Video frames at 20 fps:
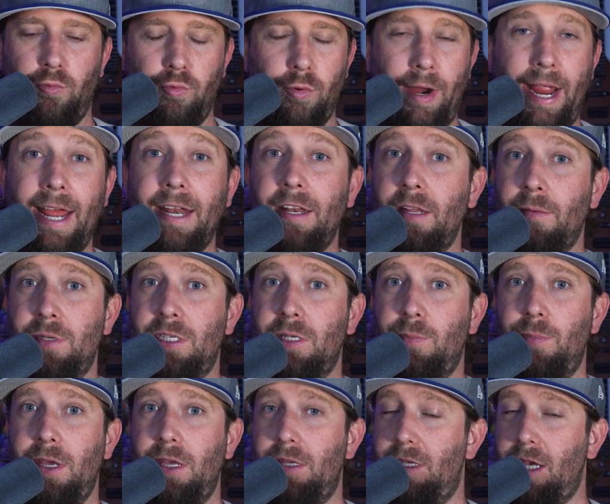random
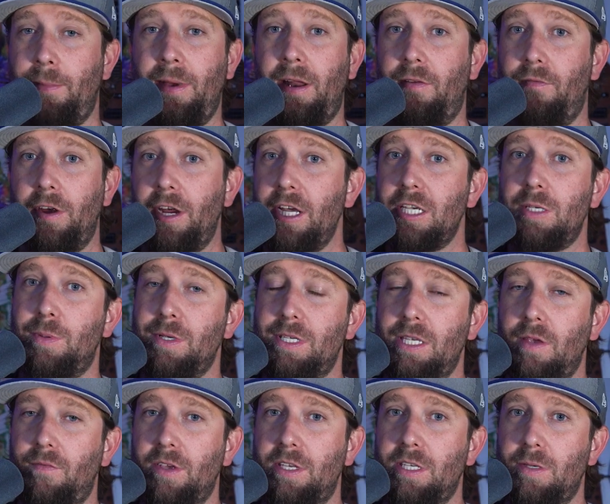speeds. I'm at a very
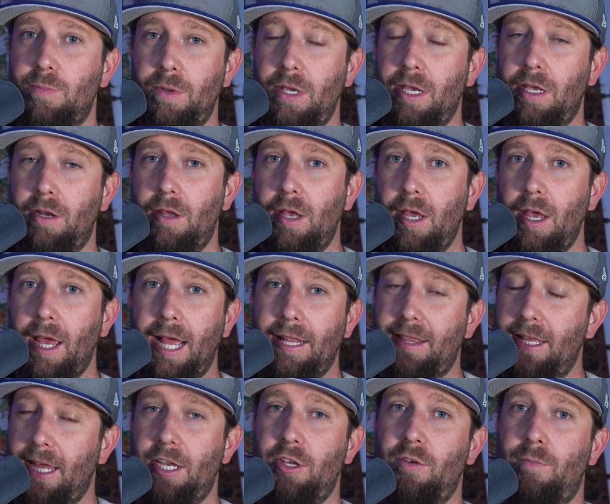specific speed at
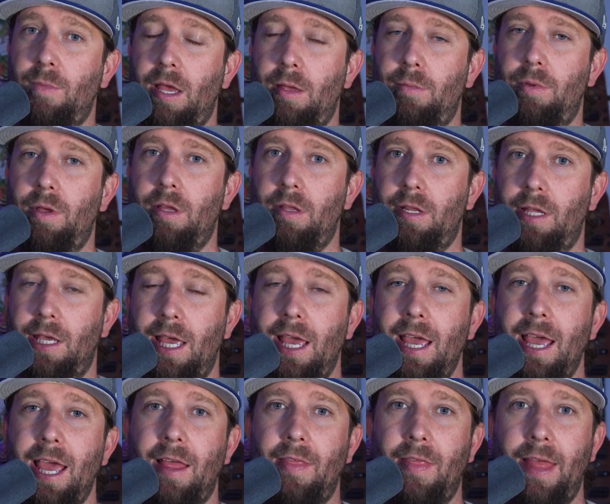the edge of my ability.
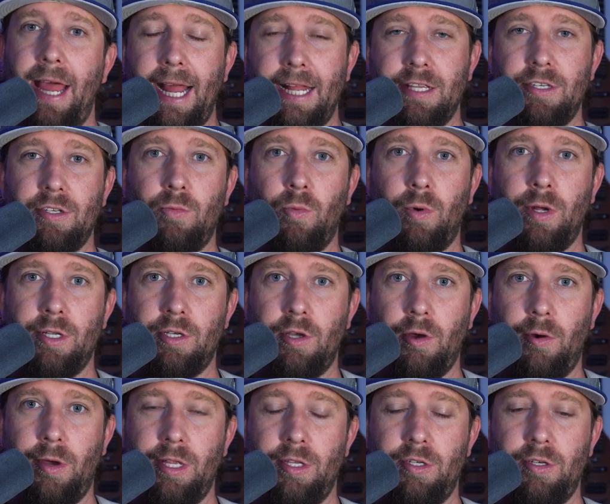And that's what's
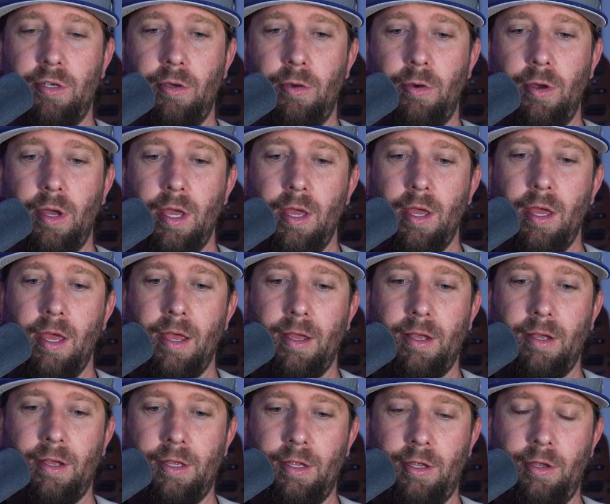going to,
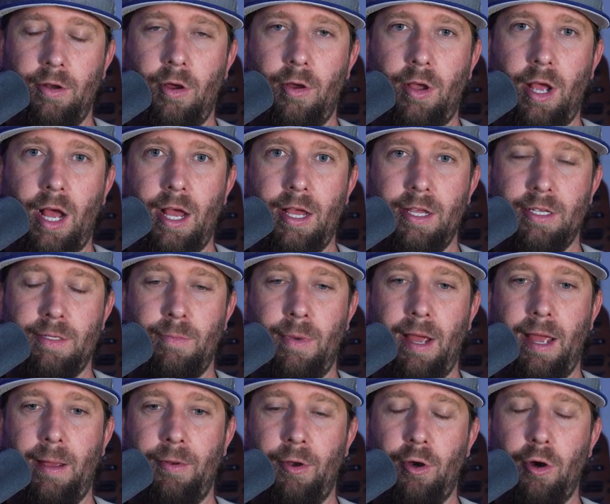you know, cause
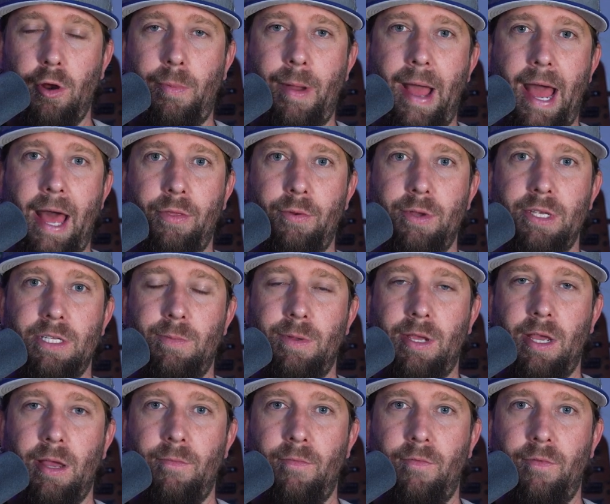my neural pathways to
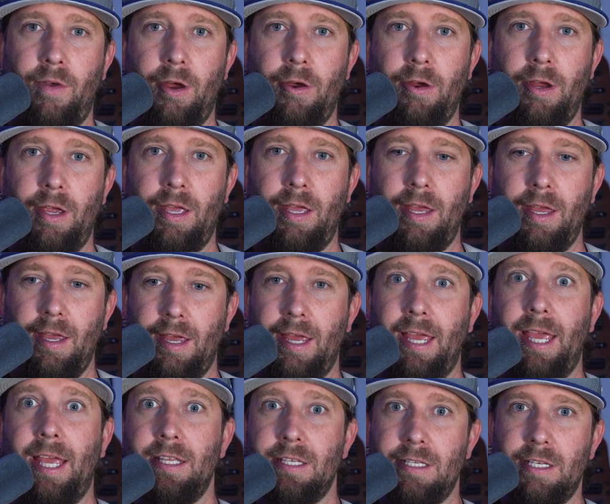become very
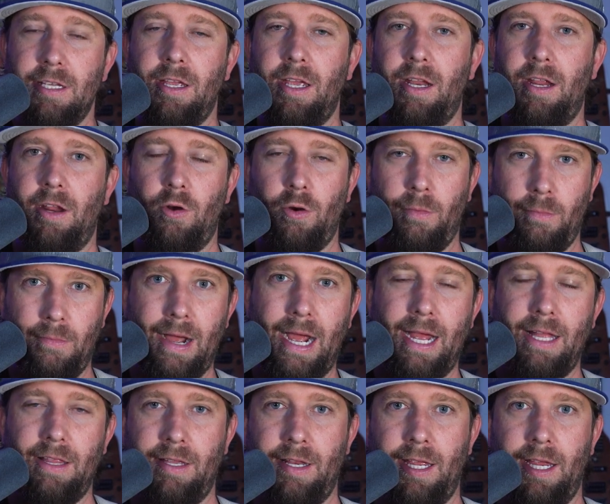insulated or
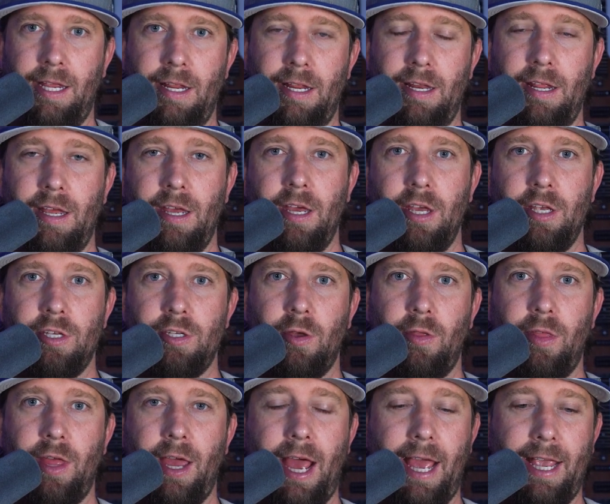myelinated
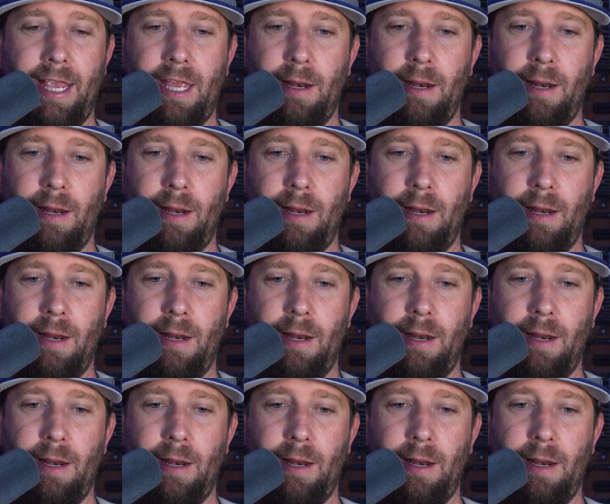so that I